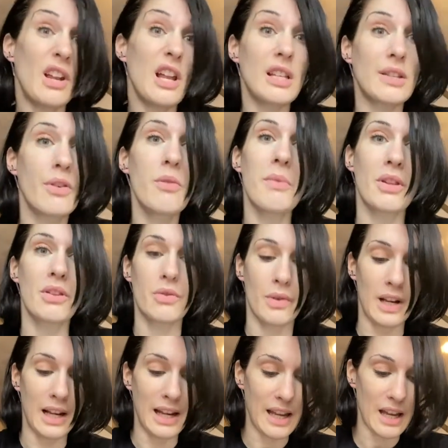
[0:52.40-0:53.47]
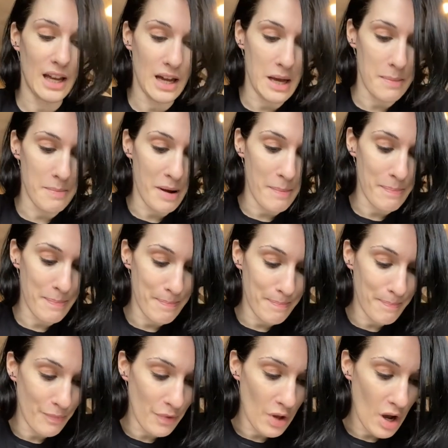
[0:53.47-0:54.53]
few months, really,
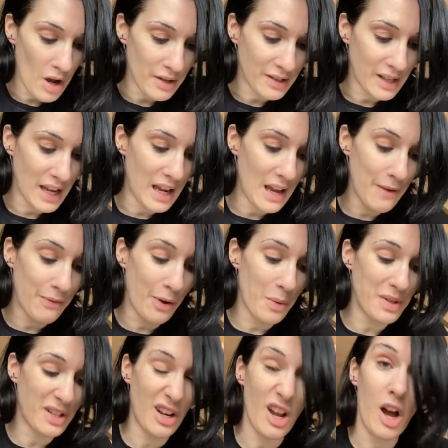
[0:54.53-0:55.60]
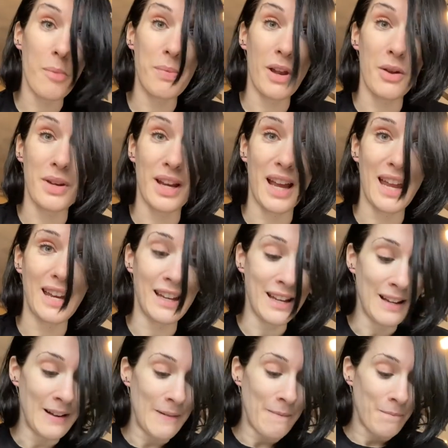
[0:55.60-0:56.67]
asking if I was going to upload again,
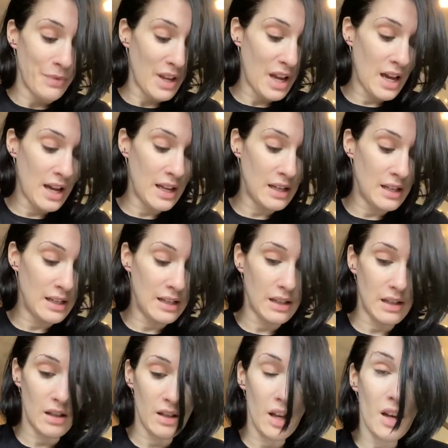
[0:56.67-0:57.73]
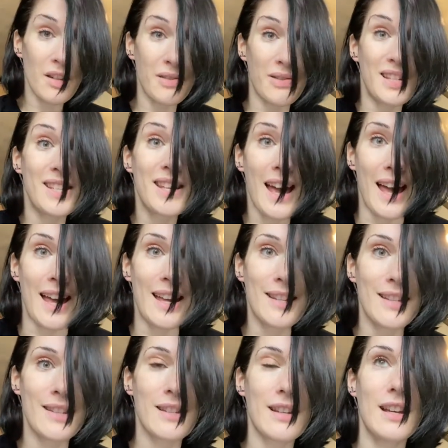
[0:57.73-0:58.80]
and the answer is
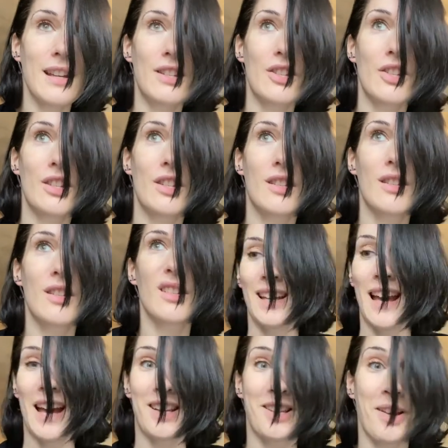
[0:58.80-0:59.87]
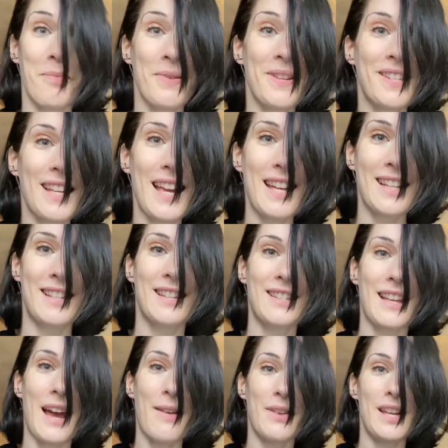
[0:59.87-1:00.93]
yes. It's just, as I've been saying since
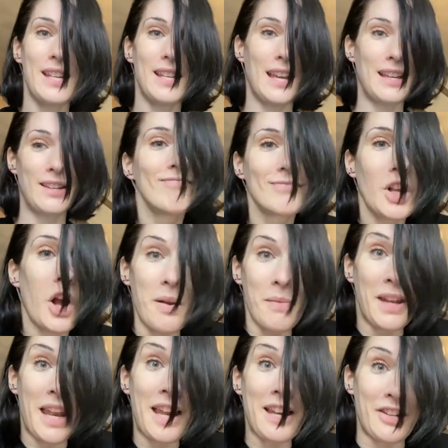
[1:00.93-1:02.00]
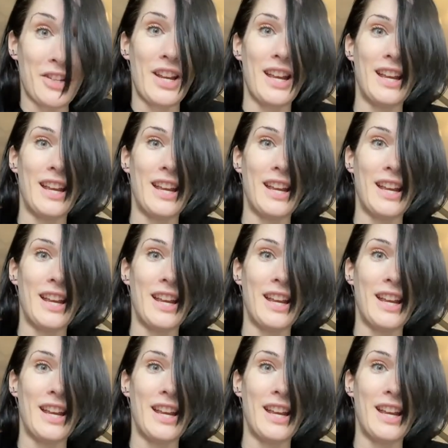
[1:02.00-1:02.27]
I have Edie, time and energy,